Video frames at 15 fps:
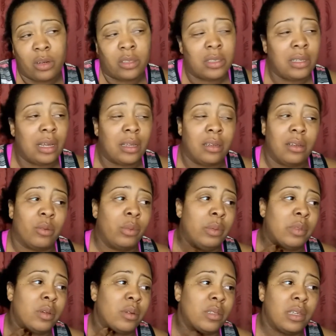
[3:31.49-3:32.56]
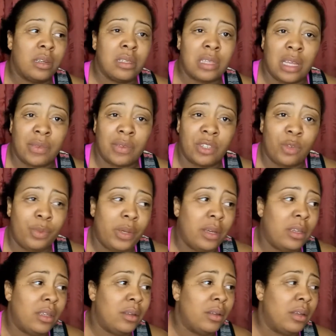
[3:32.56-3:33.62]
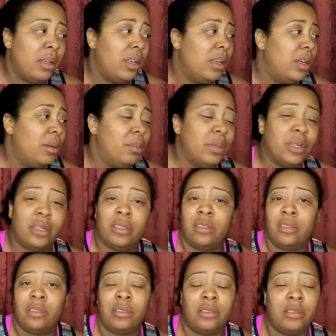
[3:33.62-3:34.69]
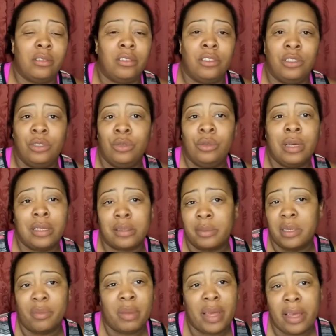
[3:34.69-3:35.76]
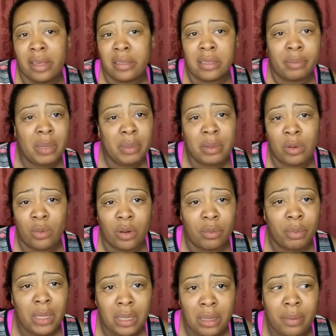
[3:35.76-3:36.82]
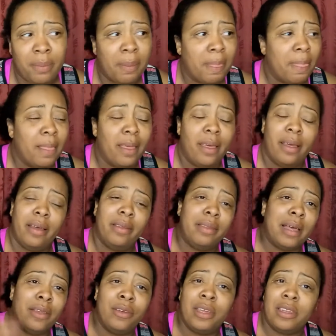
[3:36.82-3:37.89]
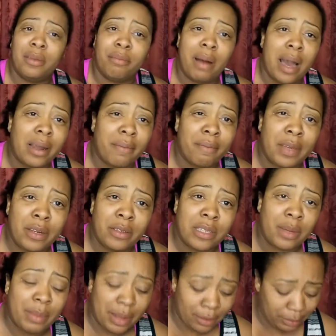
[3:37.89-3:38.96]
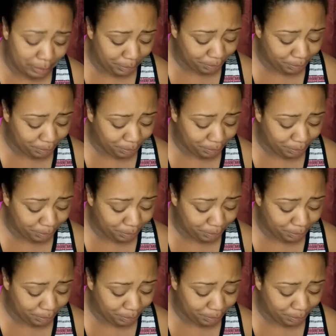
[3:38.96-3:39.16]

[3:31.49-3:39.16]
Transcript: She's like, look, we was going to sell this house for $2 million, but you got some demands that people don't want to meet. Now you're getting the bottom feeders come out.